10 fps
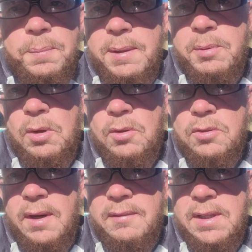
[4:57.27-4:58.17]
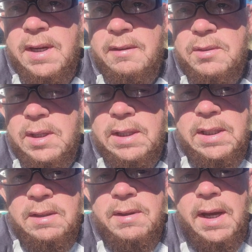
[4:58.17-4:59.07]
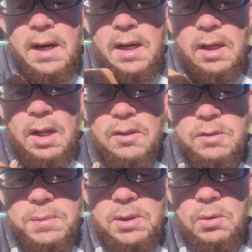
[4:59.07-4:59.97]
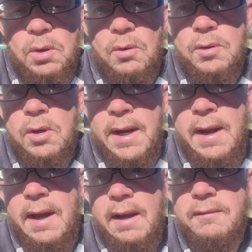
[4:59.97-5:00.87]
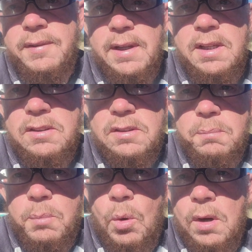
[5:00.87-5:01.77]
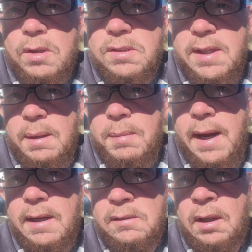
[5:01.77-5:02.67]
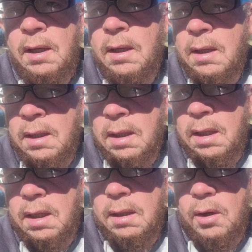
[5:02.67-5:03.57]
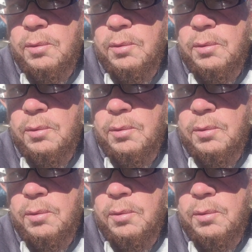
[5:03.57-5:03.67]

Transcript: so people don't drive in after I leave. And I'll also be going over and filling some more sandbags. Uh,